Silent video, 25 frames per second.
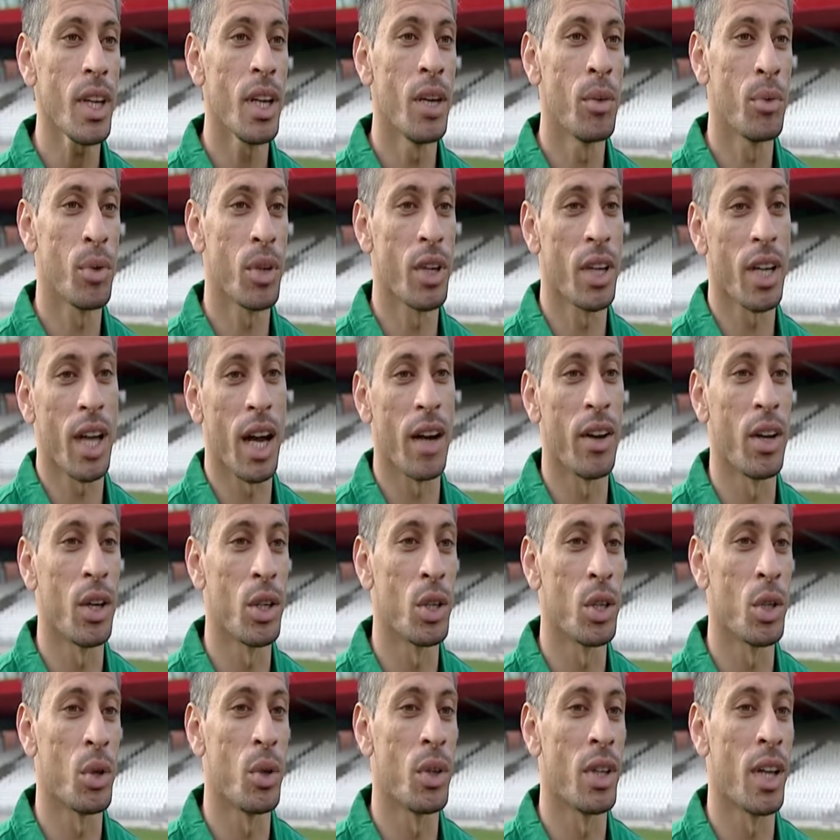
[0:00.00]
if we can carry
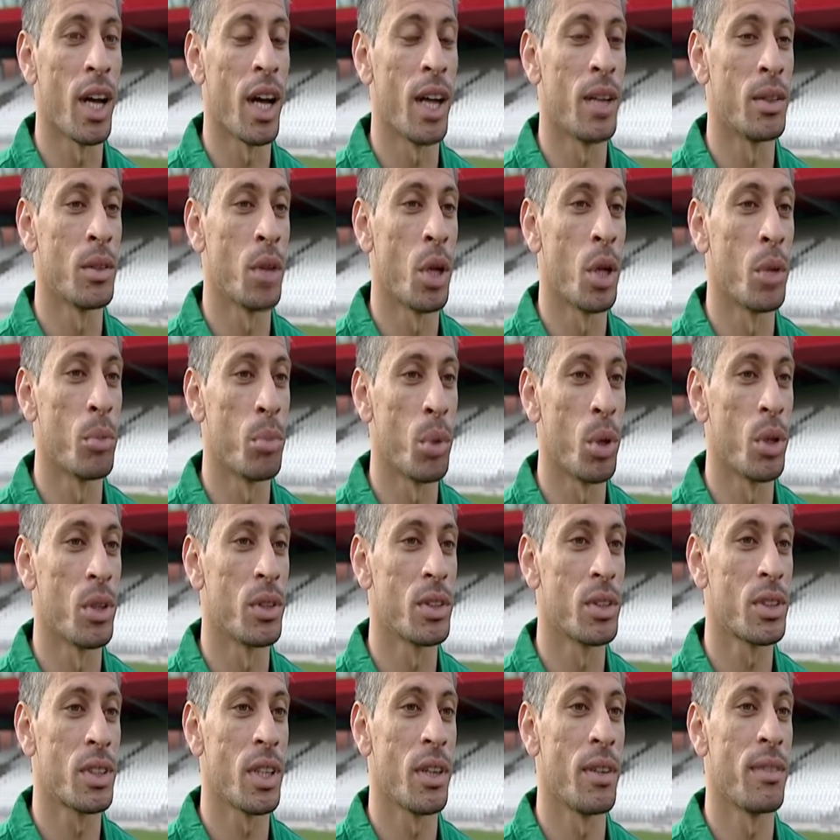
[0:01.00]
on doing that and all the
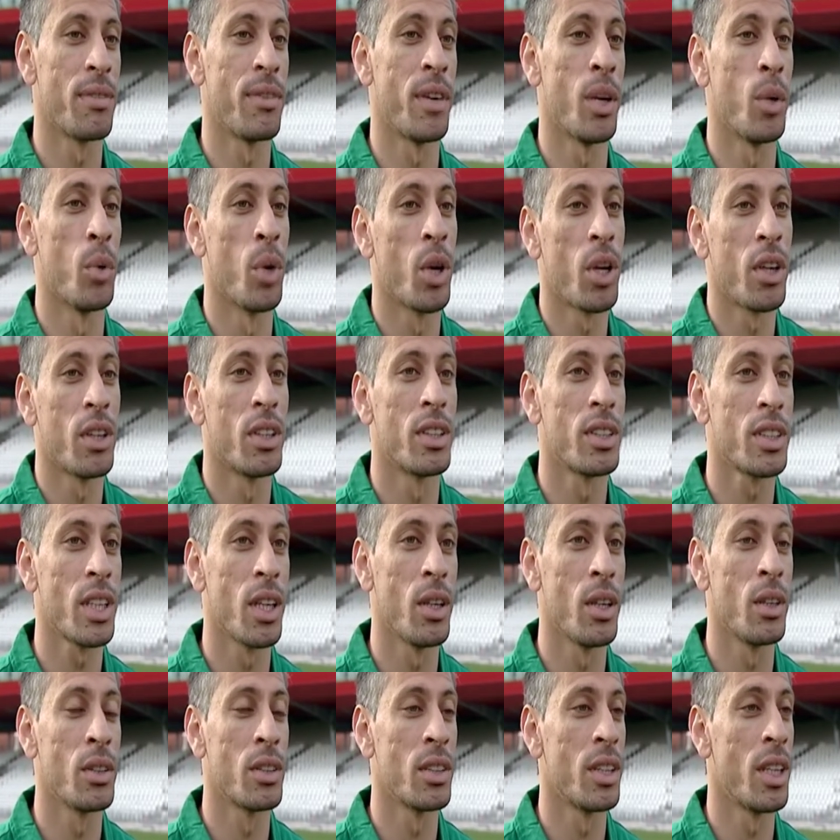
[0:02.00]
bowlers stay fit, working the
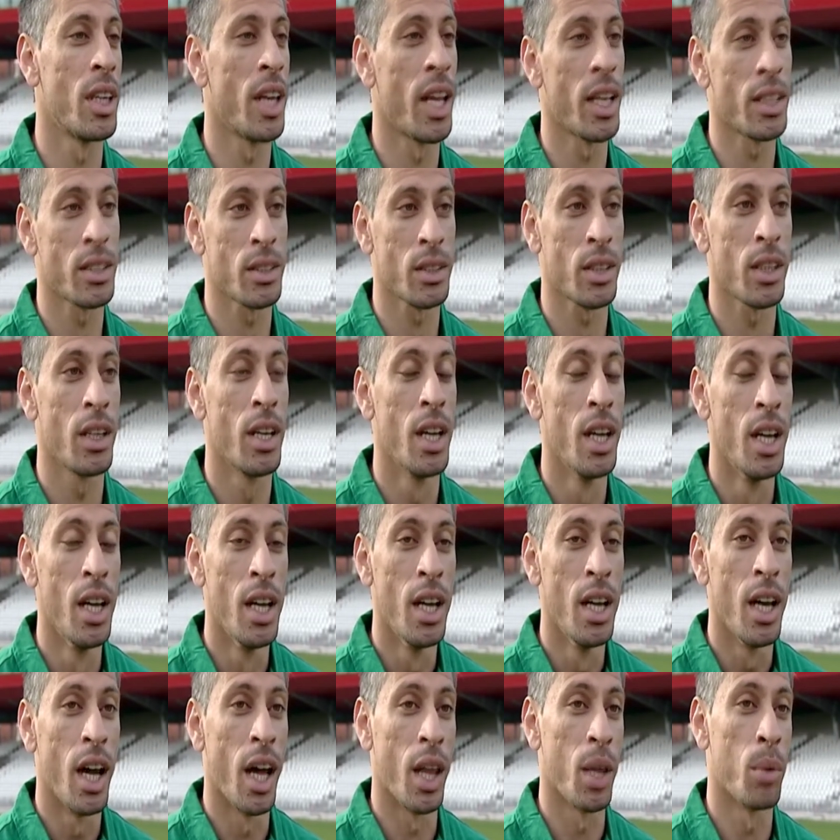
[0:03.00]
skills in the nets
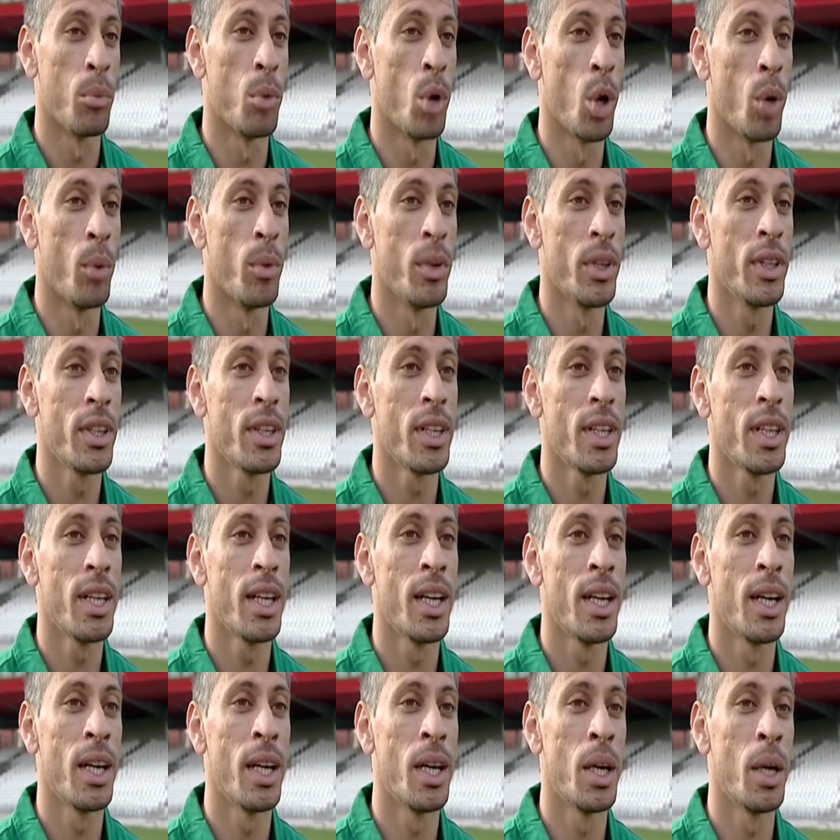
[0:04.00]
at the moment,
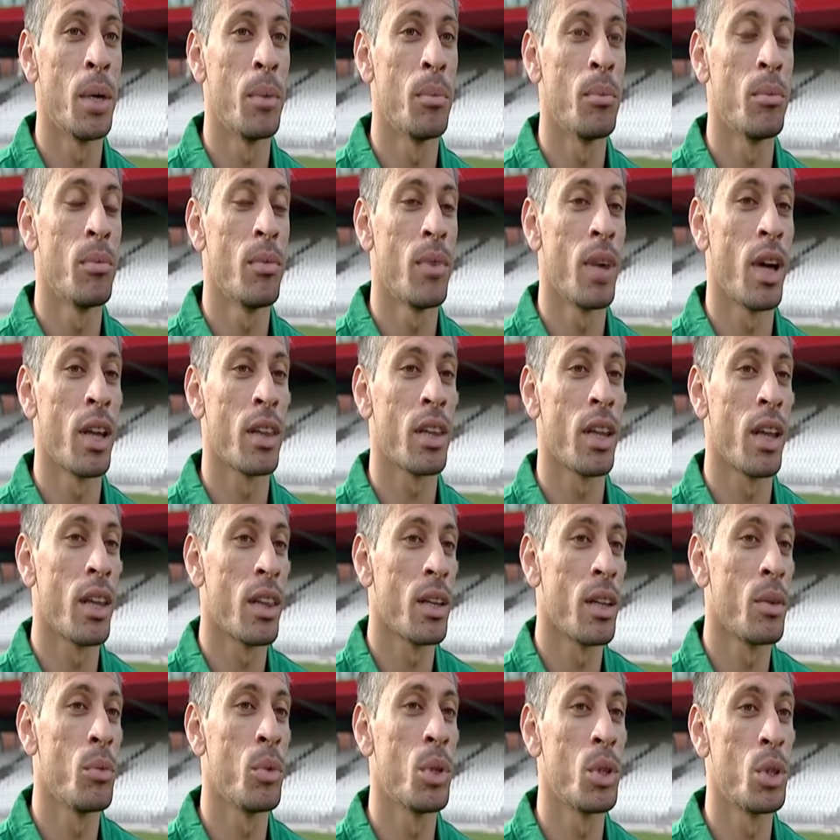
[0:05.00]
I
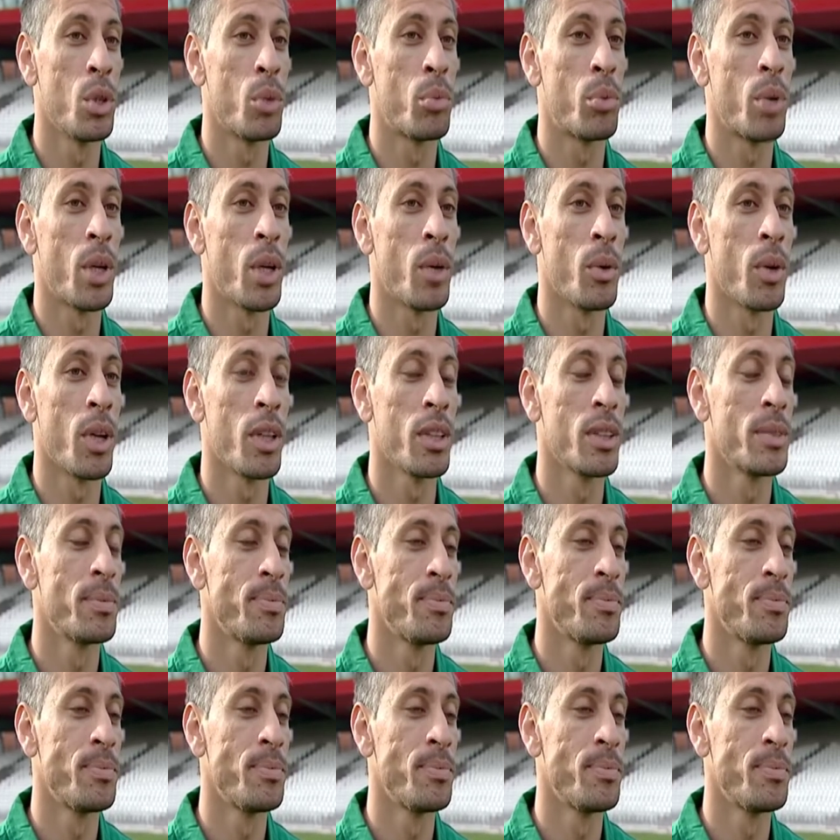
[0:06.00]
think we'll do pretty well.